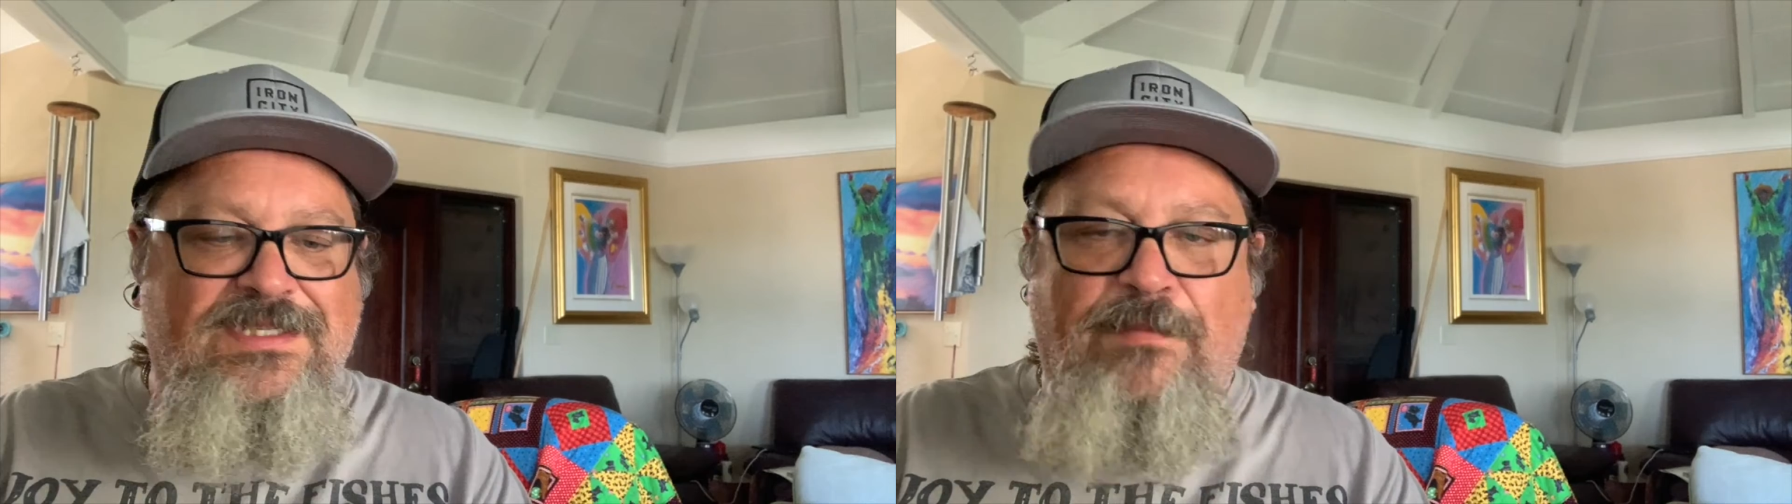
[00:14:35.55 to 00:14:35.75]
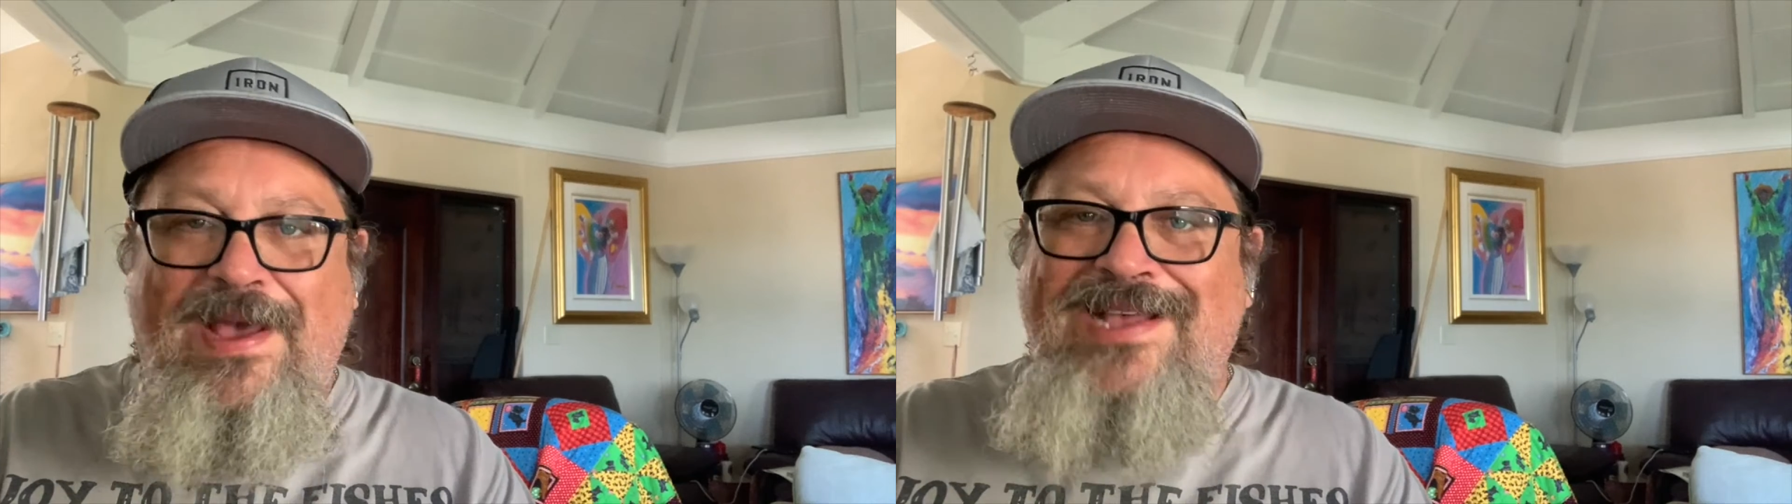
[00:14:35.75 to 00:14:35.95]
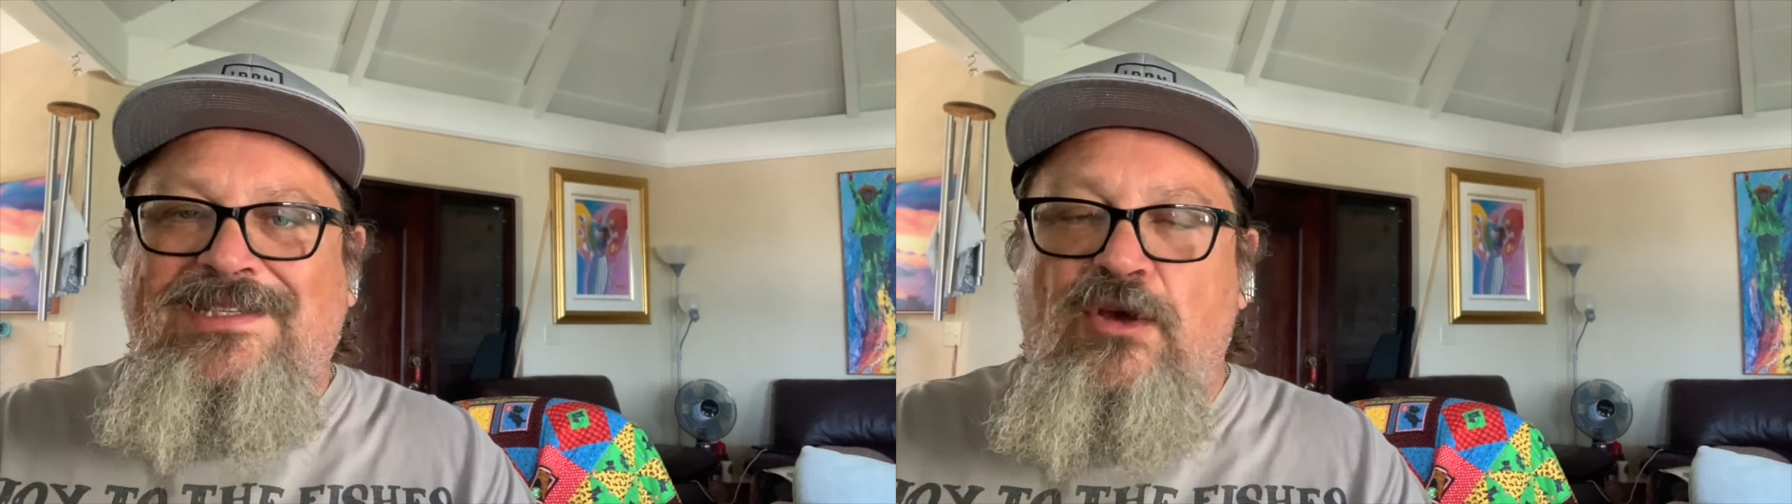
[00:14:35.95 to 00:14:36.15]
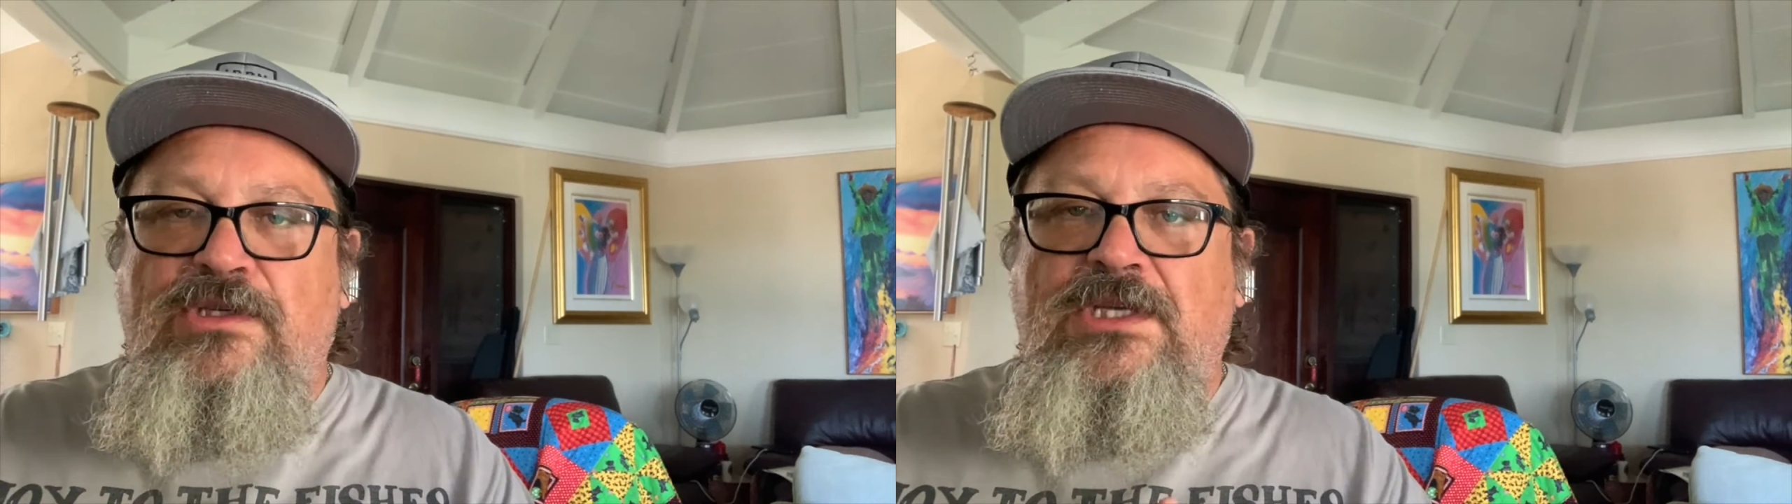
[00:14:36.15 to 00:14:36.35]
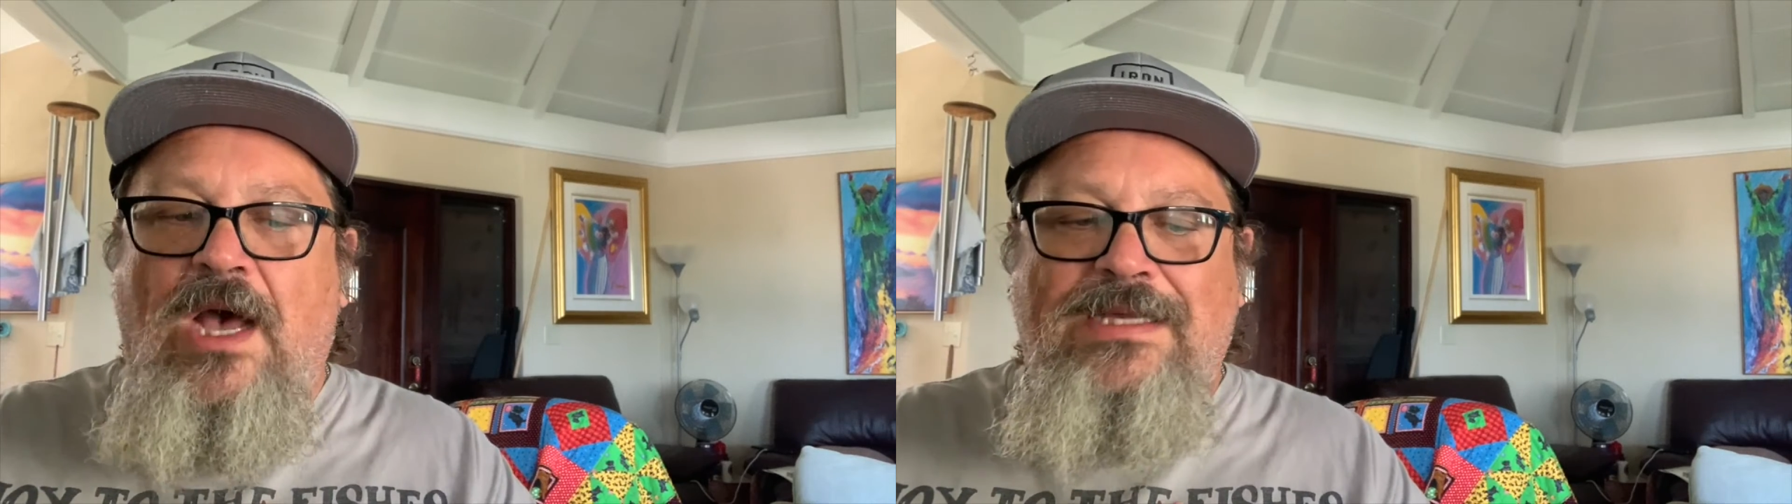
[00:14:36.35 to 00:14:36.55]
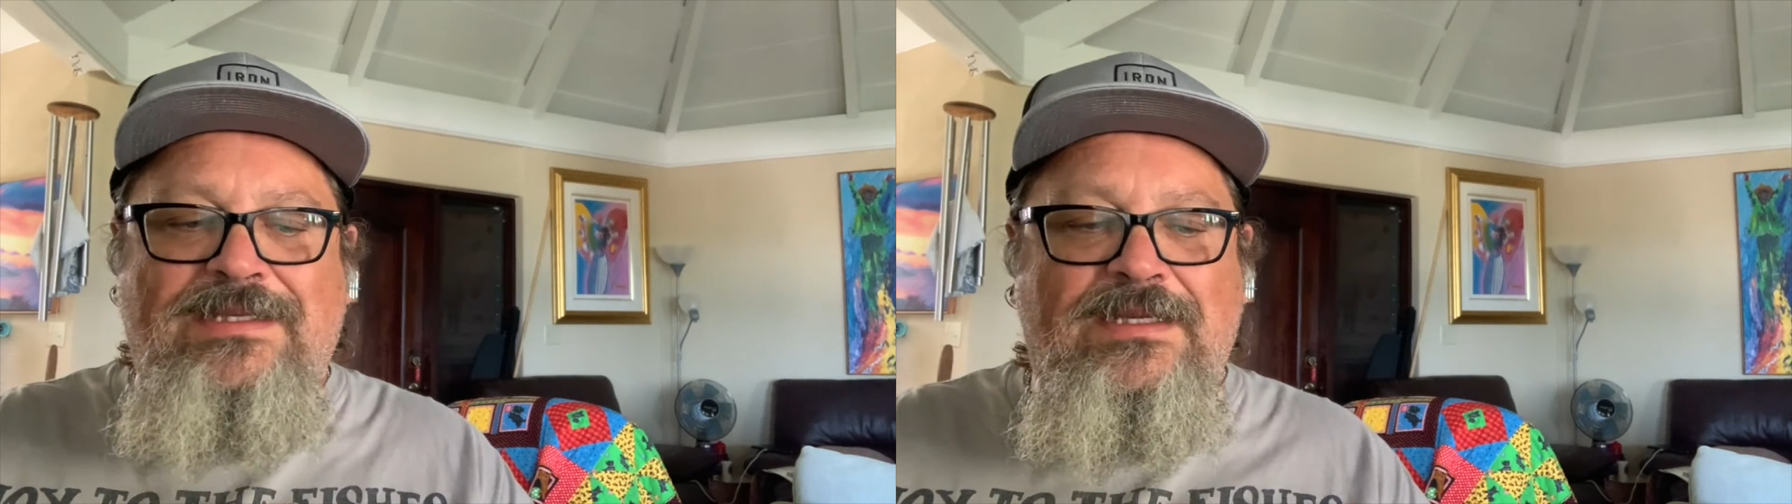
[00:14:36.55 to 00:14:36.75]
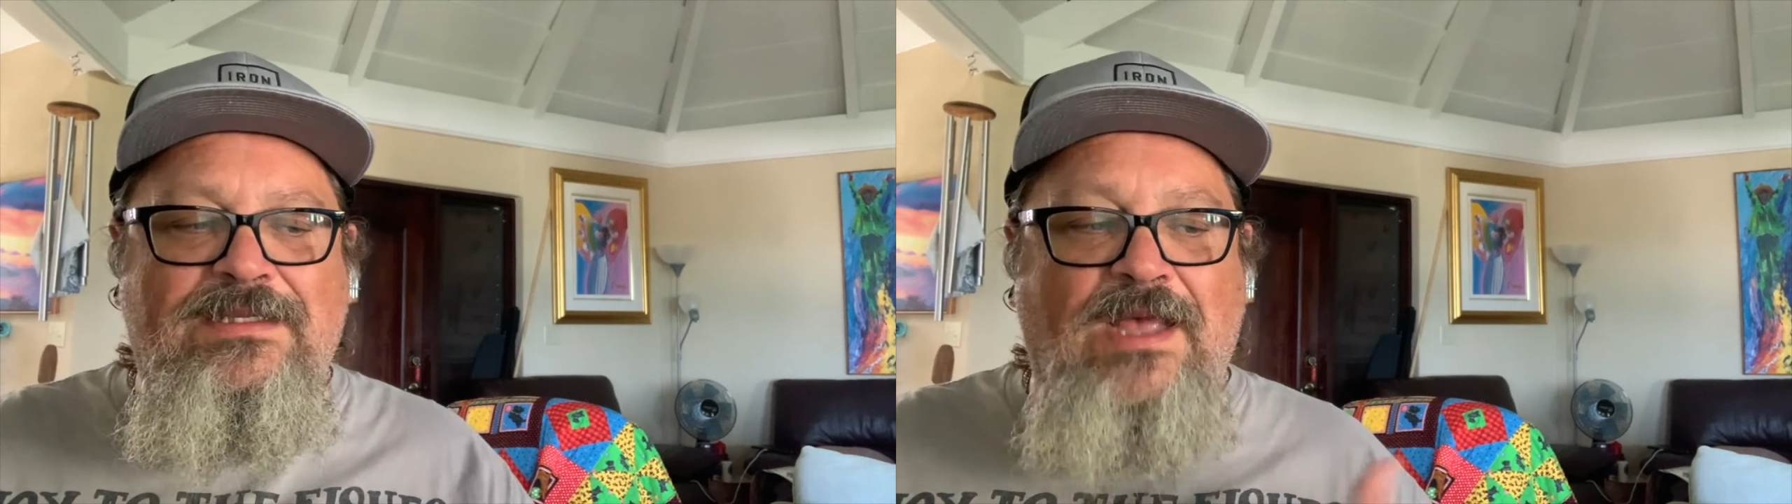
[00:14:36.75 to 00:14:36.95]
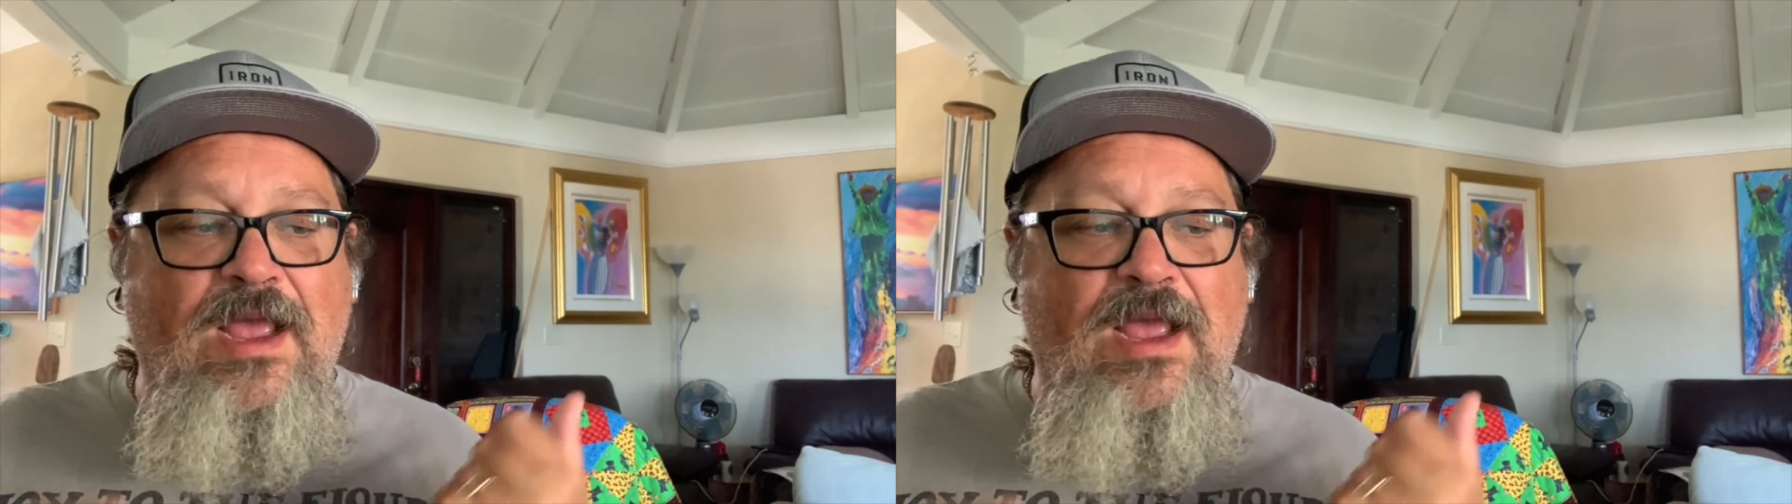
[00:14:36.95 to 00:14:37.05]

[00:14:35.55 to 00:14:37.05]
Tabasco sauces.